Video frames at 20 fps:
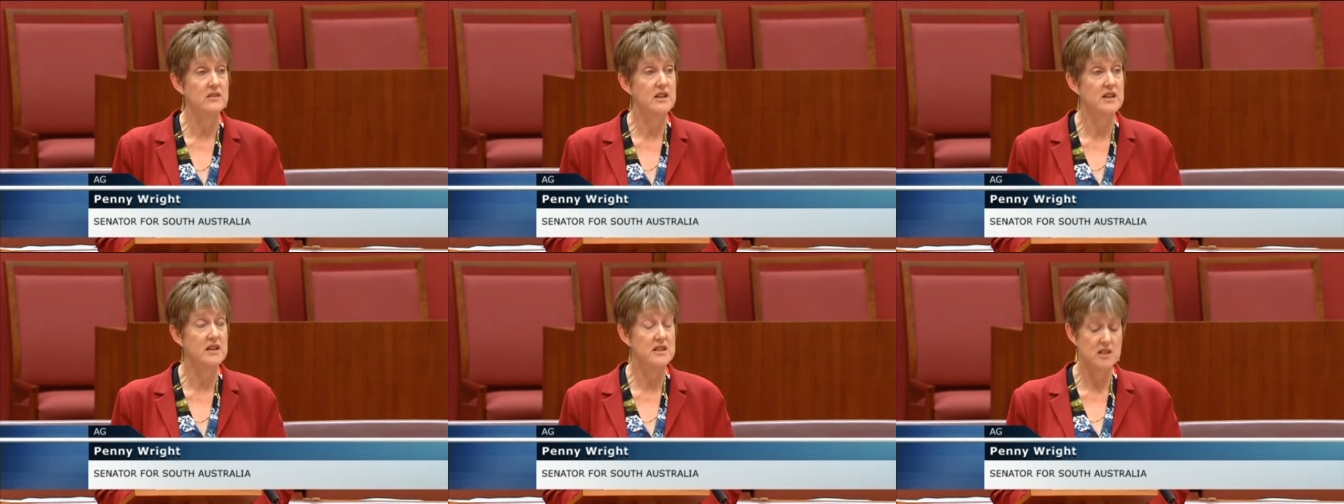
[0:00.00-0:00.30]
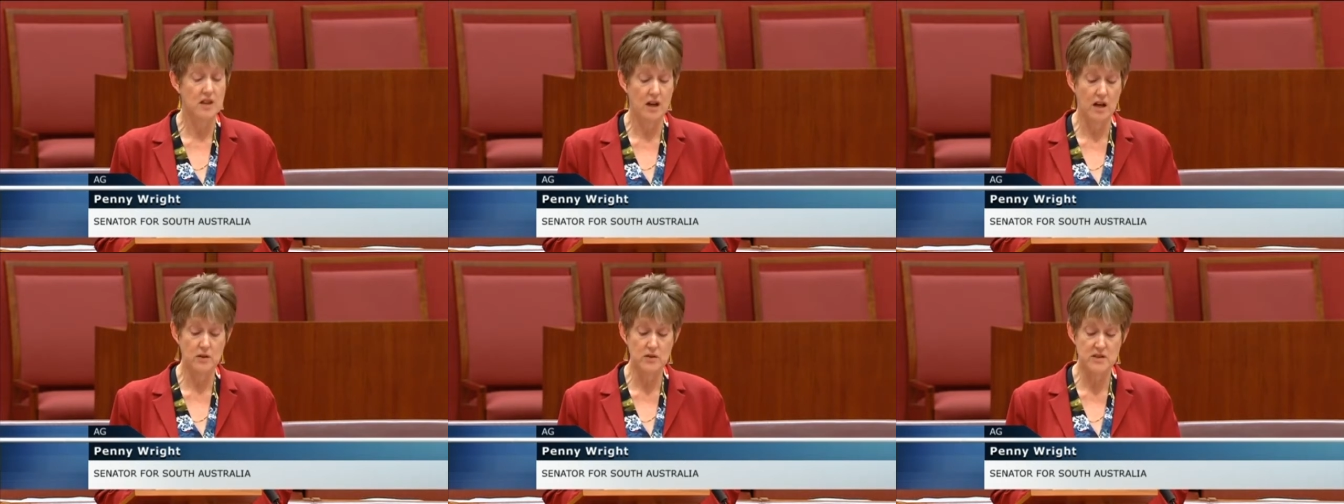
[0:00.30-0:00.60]
that
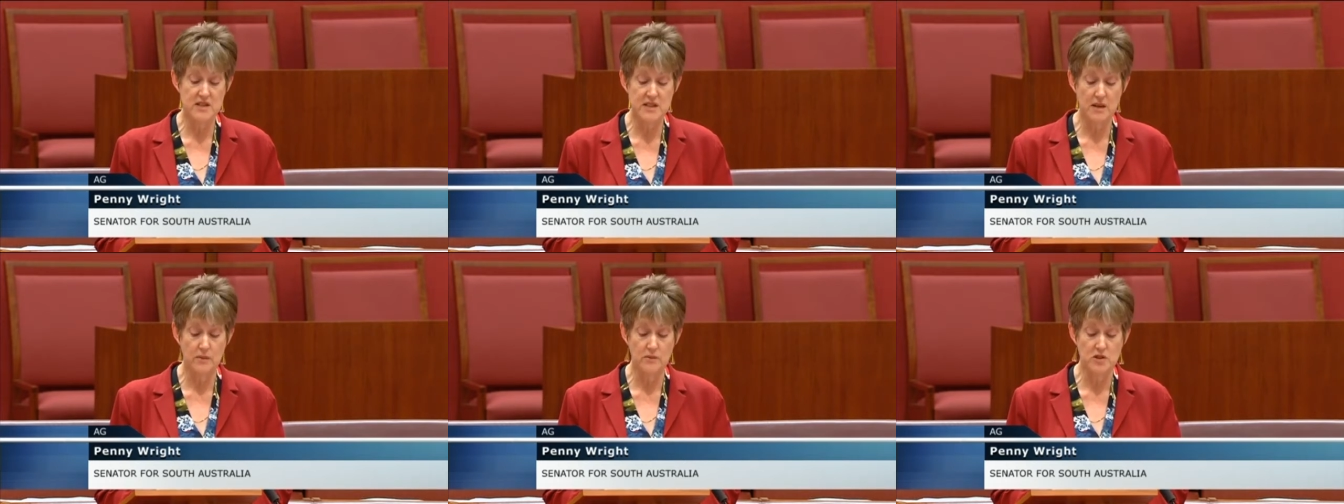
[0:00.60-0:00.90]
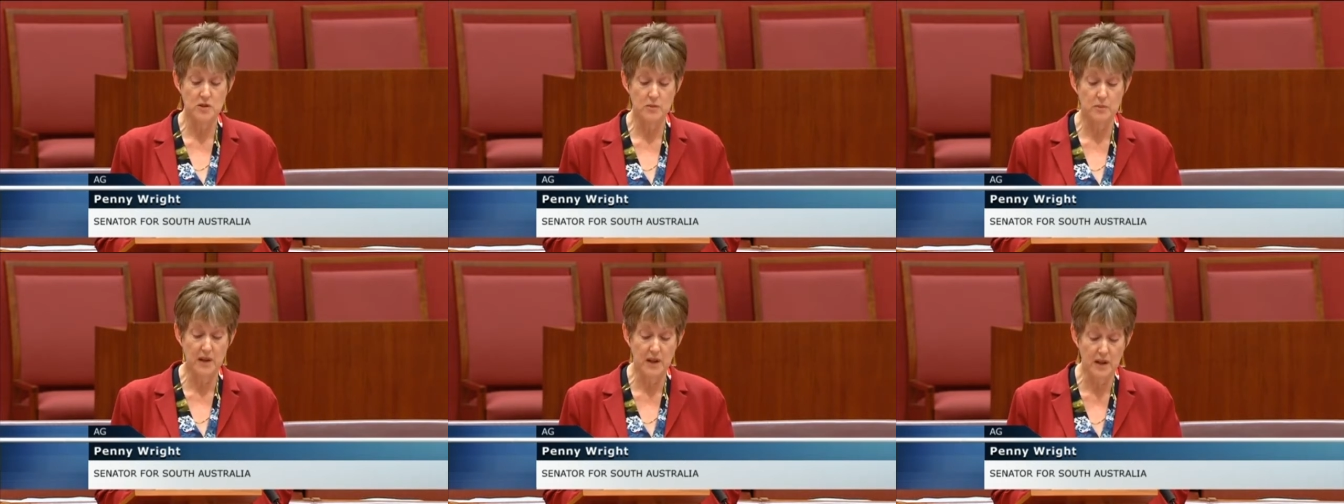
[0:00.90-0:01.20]
entitles them
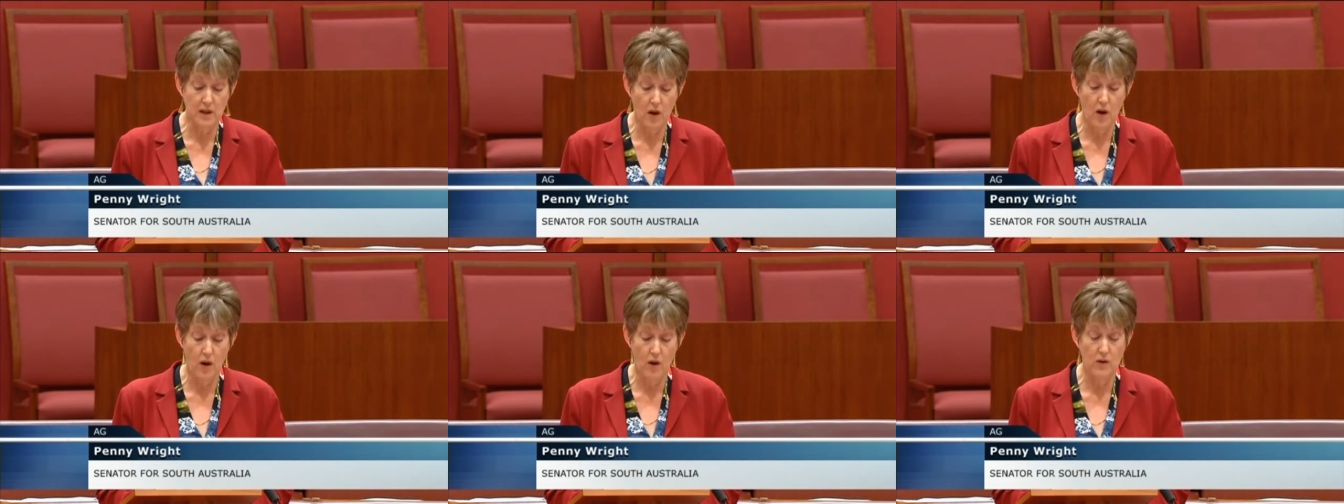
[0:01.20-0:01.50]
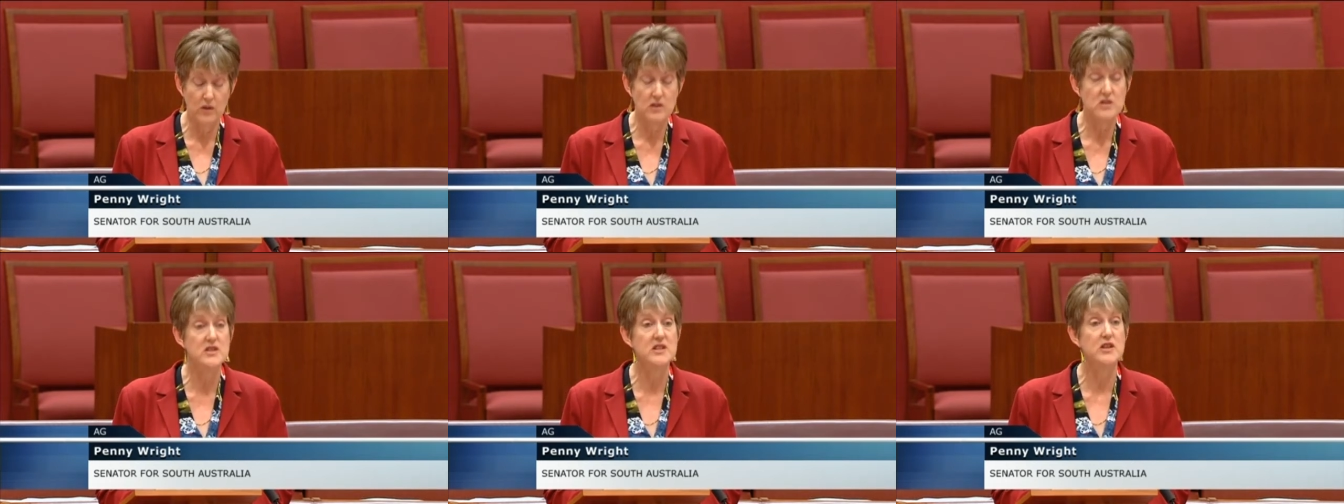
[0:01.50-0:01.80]
to
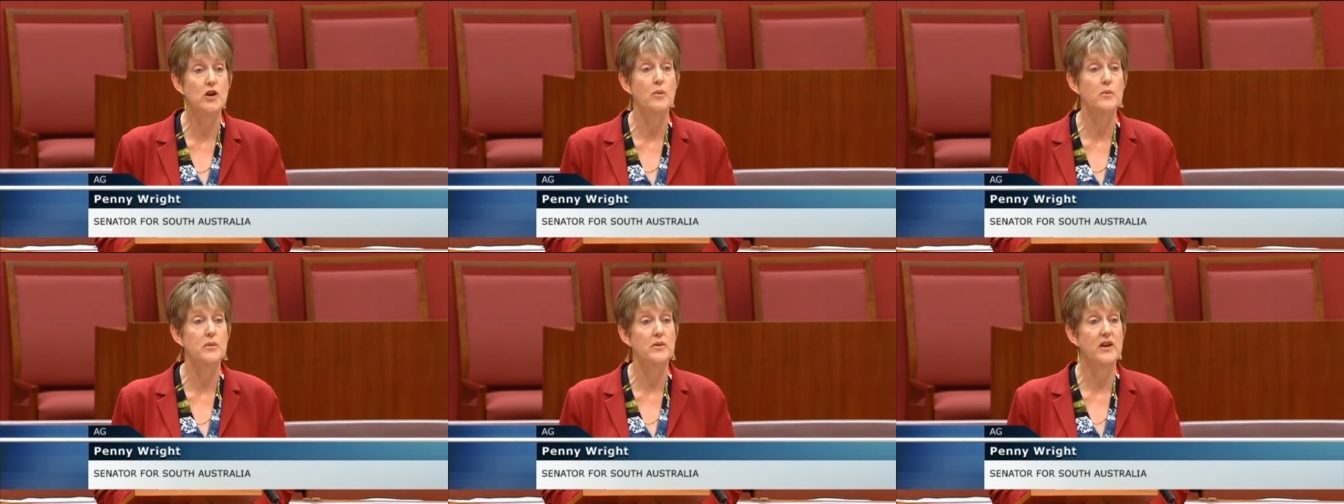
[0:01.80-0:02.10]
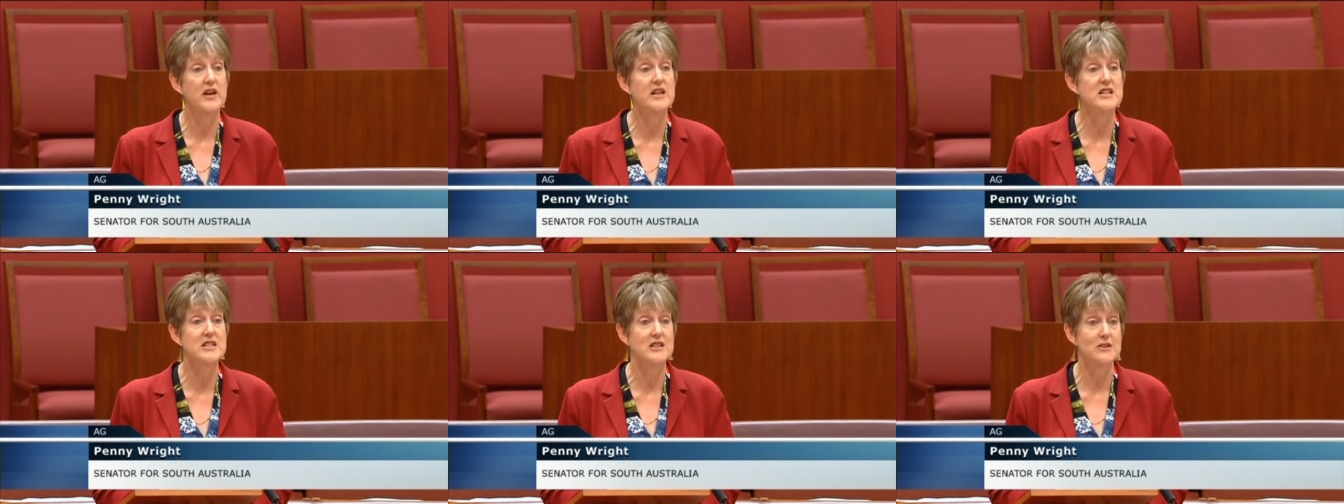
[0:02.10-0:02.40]
belong to the
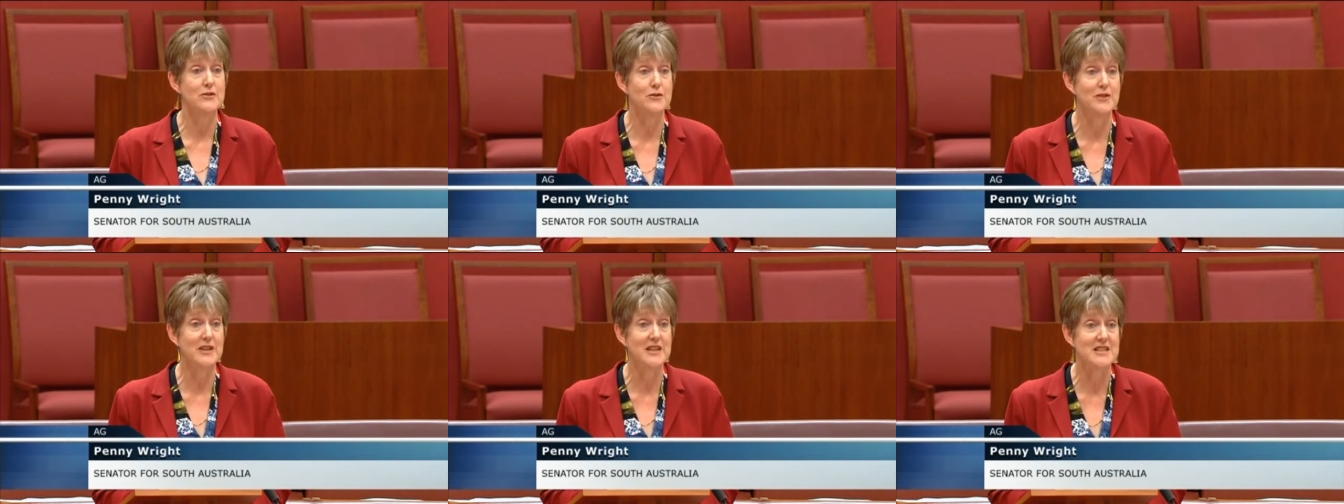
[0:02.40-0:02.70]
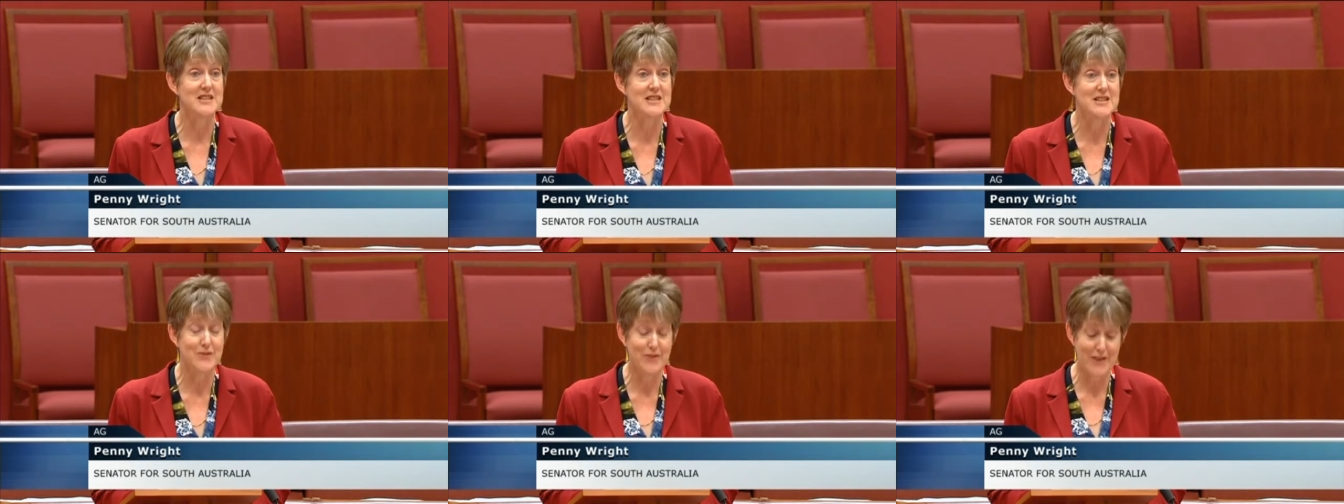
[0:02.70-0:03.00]
Operation
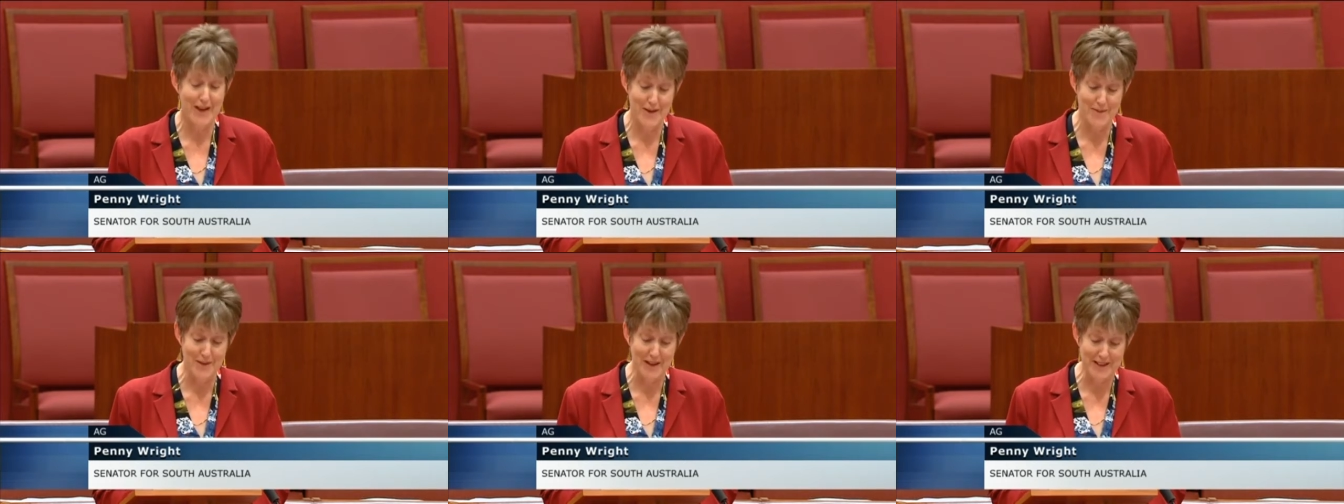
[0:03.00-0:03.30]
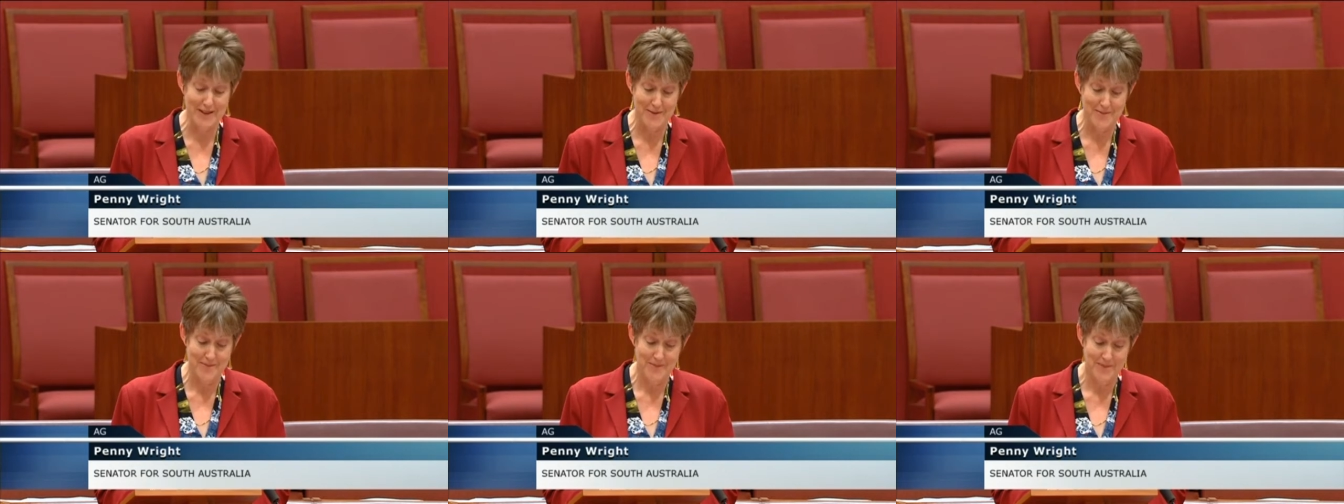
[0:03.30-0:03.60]
Flinders
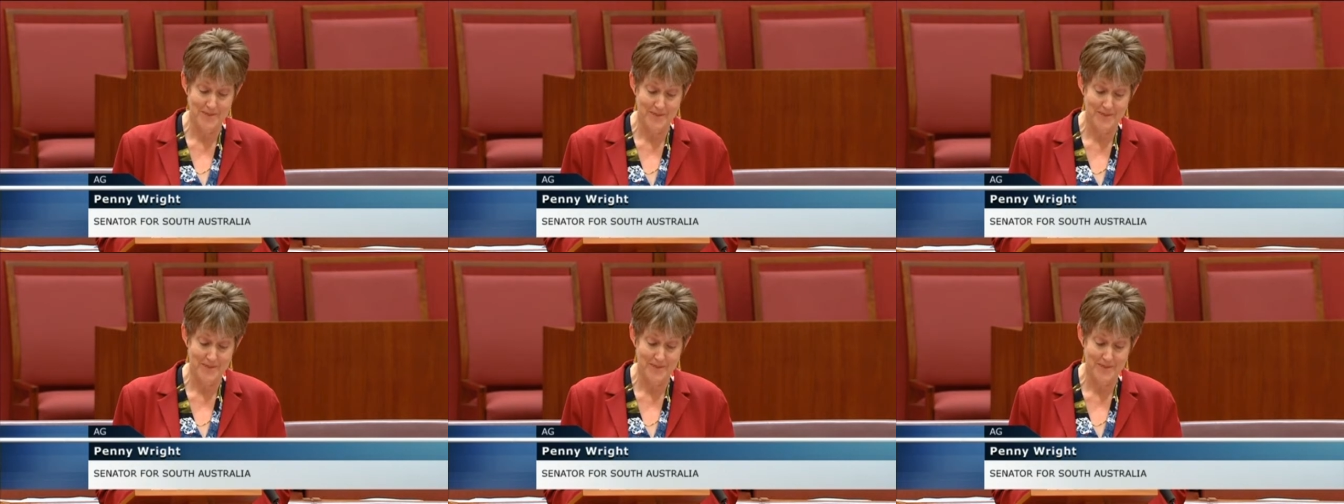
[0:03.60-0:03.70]
family.